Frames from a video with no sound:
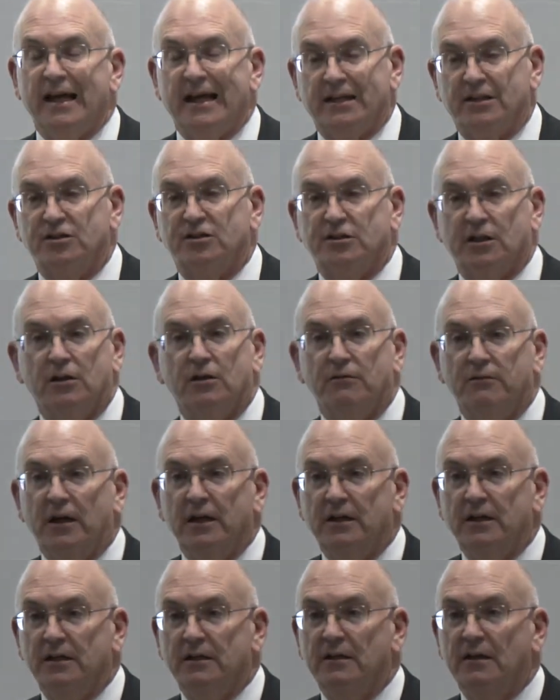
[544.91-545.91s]

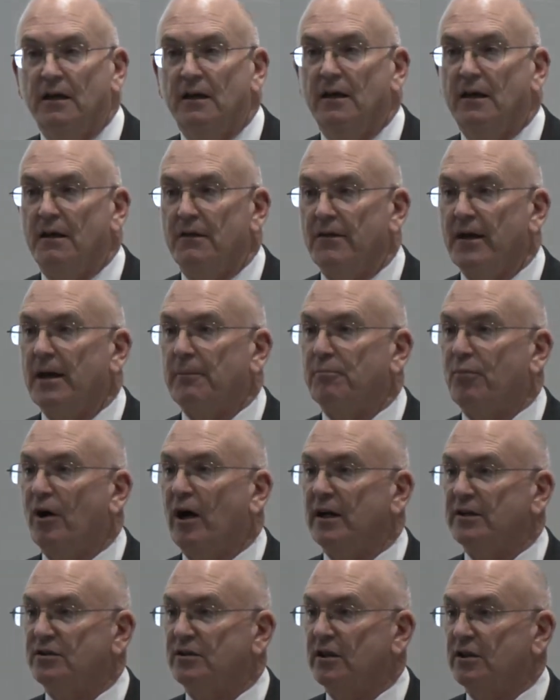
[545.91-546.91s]
accelerated that
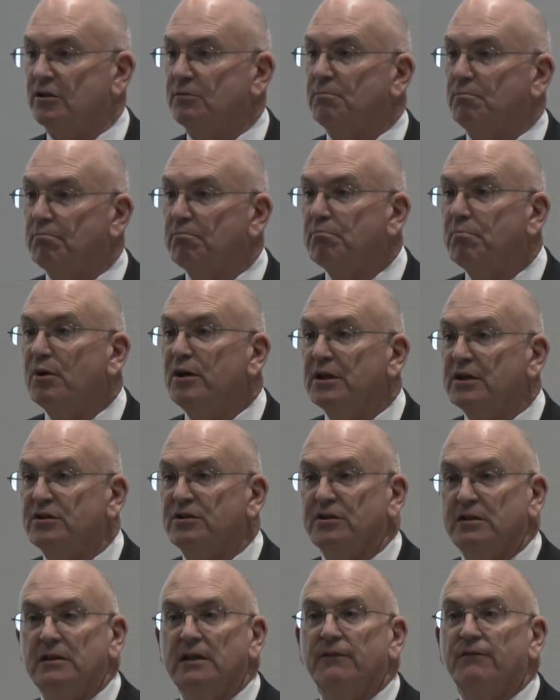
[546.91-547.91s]
process pretty
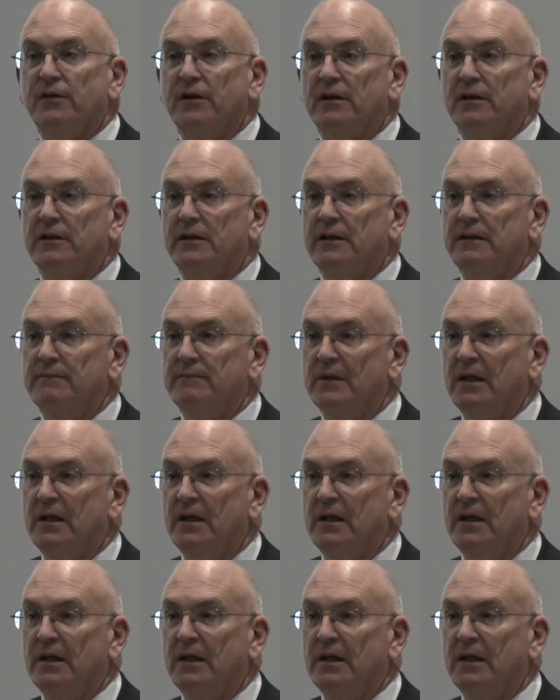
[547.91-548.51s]
significantly.